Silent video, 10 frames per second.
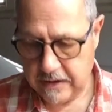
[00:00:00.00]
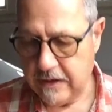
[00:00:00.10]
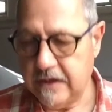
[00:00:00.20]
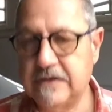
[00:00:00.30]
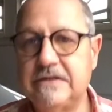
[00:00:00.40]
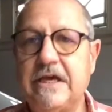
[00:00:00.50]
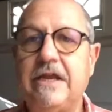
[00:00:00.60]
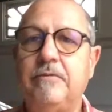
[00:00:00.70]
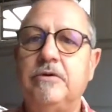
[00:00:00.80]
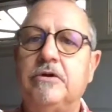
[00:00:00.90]
is that it
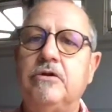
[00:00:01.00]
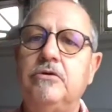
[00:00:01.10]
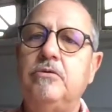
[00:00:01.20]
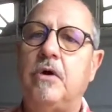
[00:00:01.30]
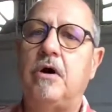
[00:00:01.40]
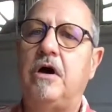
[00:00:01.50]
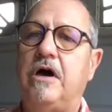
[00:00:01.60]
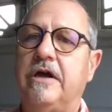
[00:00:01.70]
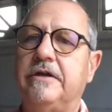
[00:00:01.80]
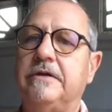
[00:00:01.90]
will glue
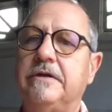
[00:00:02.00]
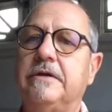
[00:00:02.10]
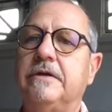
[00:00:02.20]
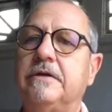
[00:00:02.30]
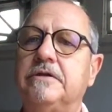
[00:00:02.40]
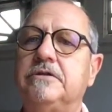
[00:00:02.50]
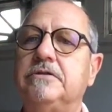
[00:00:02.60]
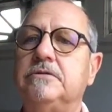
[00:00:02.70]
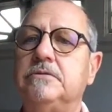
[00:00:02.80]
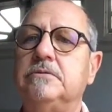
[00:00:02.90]
on
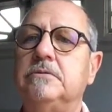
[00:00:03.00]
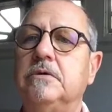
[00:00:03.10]
to